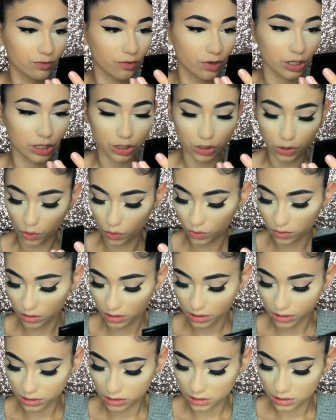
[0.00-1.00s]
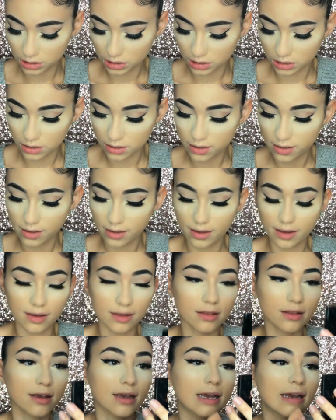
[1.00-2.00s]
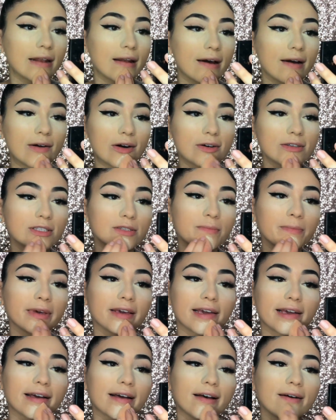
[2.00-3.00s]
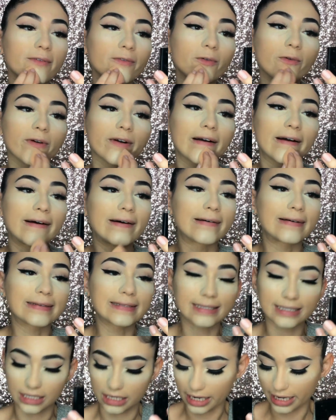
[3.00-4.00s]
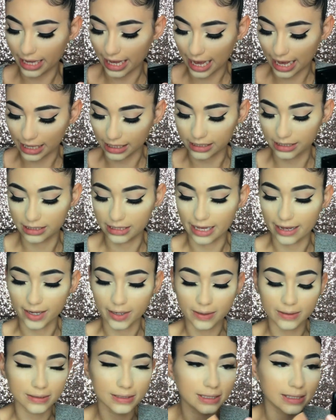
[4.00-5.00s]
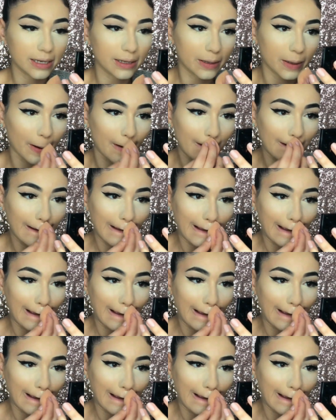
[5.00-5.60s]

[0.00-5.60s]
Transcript: result. And then I also bake everywhere else that I added that concealer.